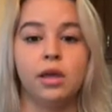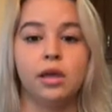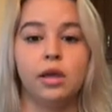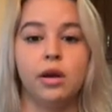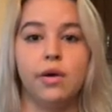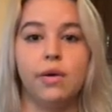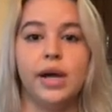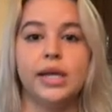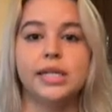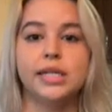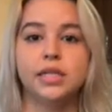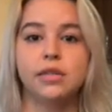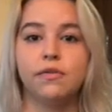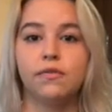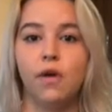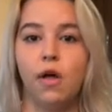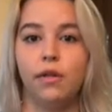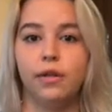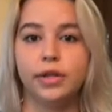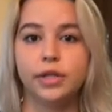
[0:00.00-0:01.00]
I did the
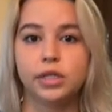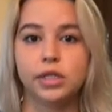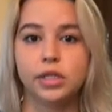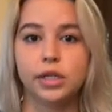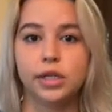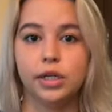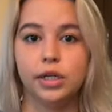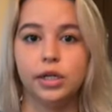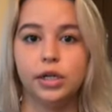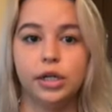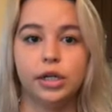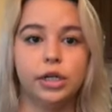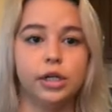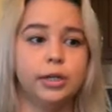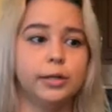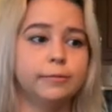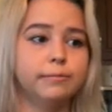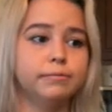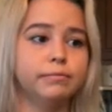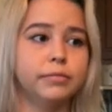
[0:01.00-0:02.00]

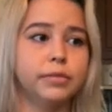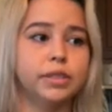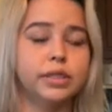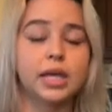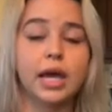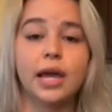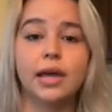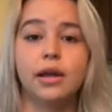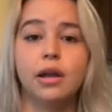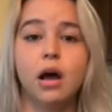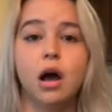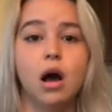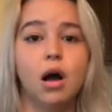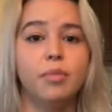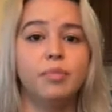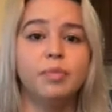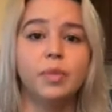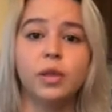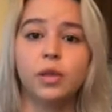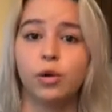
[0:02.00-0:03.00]
volunteer sign
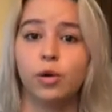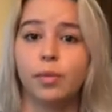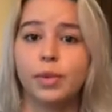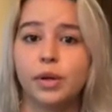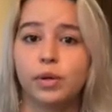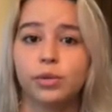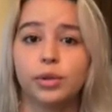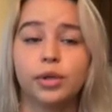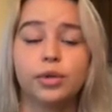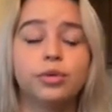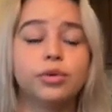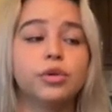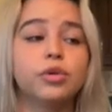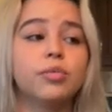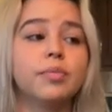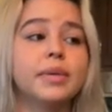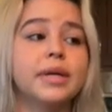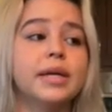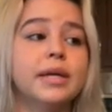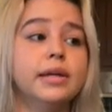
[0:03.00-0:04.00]
up, a little bit of
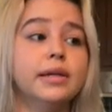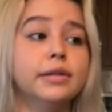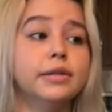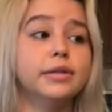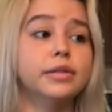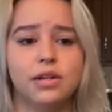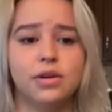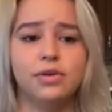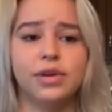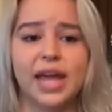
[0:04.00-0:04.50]
recruitment,